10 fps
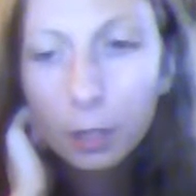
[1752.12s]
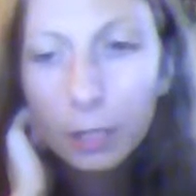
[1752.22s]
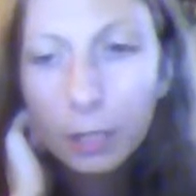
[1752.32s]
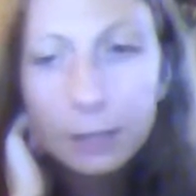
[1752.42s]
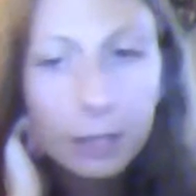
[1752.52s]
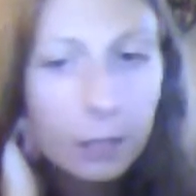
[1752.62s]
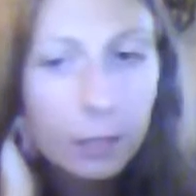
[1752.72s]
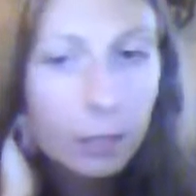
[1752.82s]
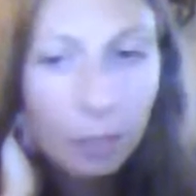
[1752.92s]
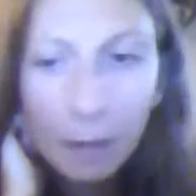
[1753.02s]

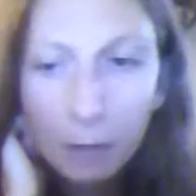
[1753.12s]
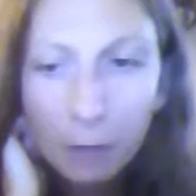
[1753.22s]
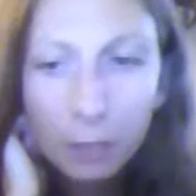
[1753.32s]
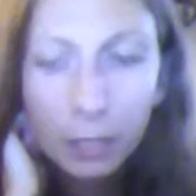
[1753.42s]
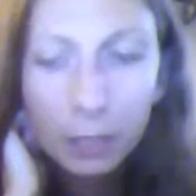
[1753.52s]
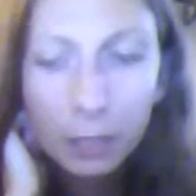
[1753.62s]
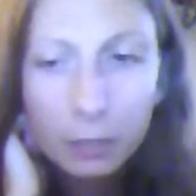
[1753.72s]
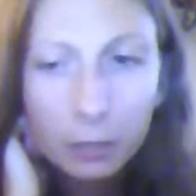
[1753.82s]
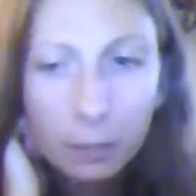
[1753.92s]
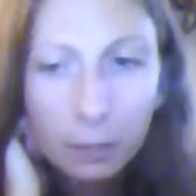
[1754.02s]
It's not a bad reading. It
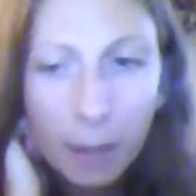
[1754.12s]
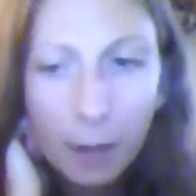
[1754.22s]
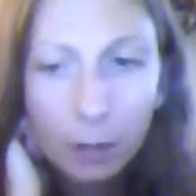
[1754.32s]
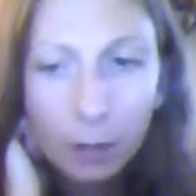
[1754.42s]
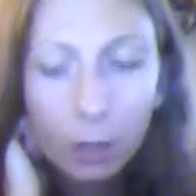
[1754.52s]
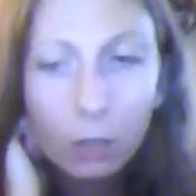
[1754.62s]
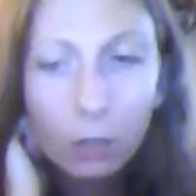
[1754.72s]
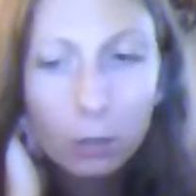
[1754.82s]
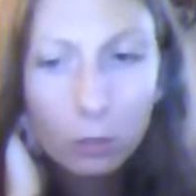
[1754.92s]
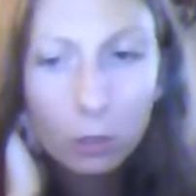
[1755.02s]
doesn't look bad at all.
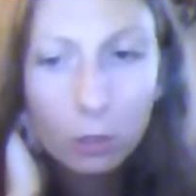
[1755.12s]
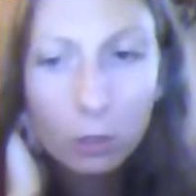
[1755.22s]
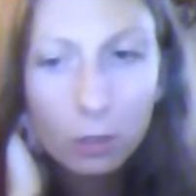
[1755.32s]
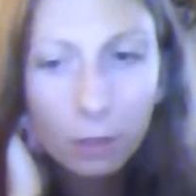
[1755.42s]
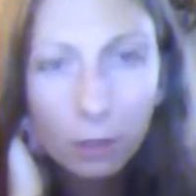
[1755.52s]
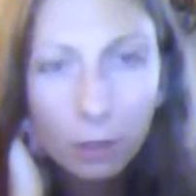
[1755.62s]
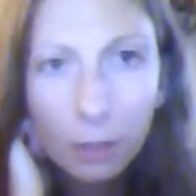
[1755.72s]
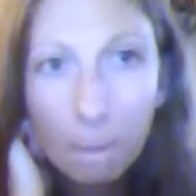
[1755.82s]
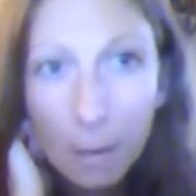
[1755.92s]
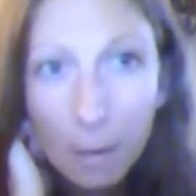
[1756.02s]
There's just definitely
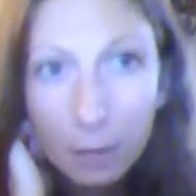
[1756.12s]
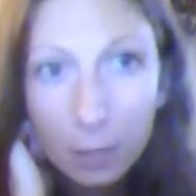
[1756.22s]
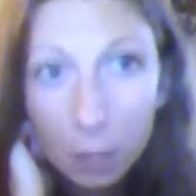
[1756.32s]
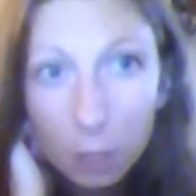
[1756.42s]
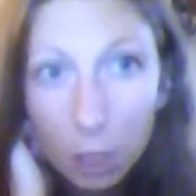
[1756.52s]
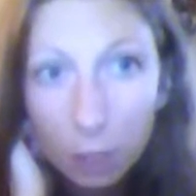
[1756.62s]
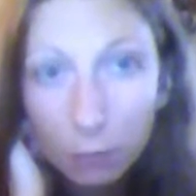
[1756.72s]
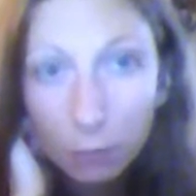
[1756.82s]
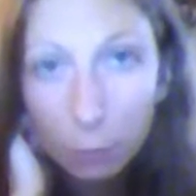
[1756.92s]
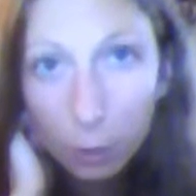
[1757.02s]
a message here
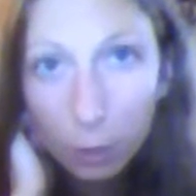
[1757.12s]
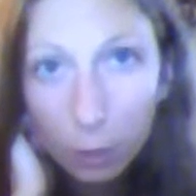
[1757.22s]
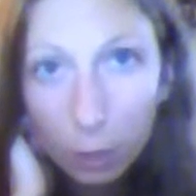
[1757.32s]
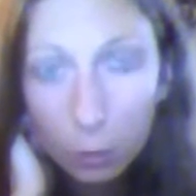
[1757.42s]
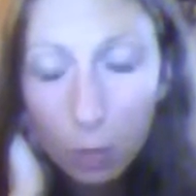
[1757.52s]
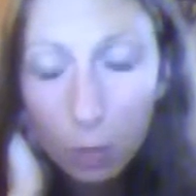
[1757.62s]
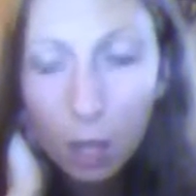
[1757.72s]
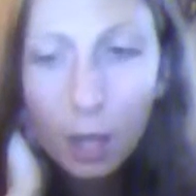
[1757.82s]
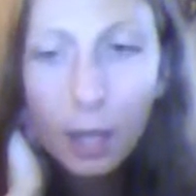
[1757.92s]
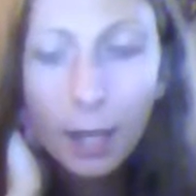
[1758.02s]
for you.
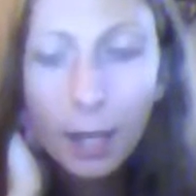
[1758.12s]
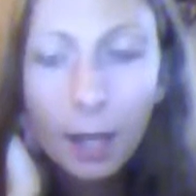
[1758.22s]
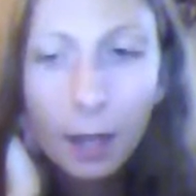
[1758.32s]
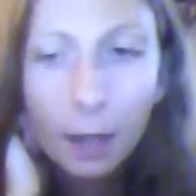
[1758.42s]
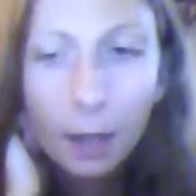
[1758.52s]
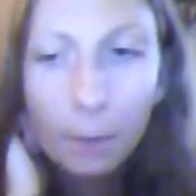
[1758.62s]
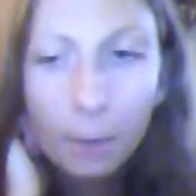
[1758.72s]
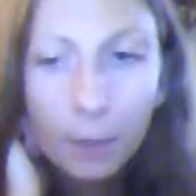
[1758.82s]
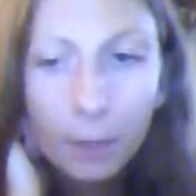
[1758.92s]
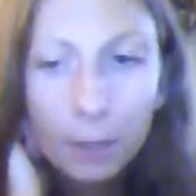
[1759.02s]

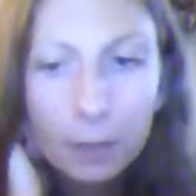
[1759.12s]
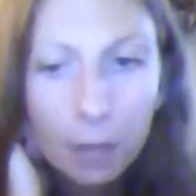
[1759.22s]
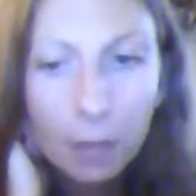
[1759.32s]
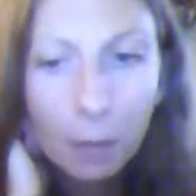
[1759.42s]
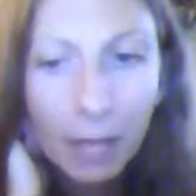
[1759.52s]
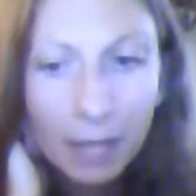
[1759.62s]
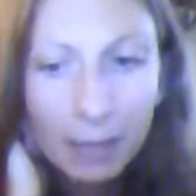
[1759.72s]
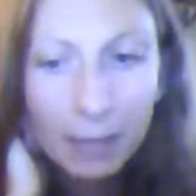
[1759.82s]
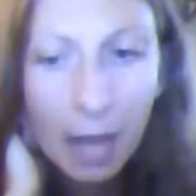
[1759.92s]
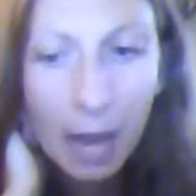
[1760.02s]
It's coming at a
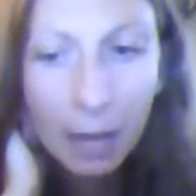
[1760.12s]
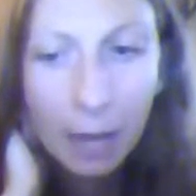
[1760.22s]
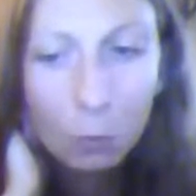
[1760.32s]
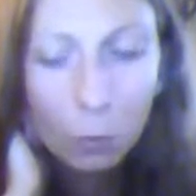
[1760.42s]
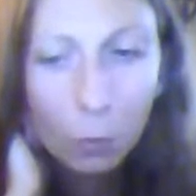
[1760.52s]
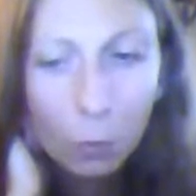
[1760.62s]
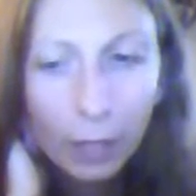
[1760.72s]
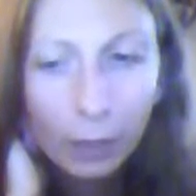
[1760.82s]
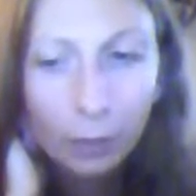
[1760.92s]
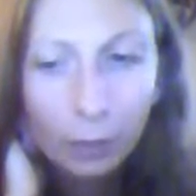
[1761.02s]
time
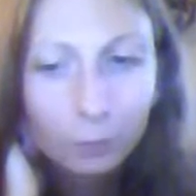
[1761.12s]
where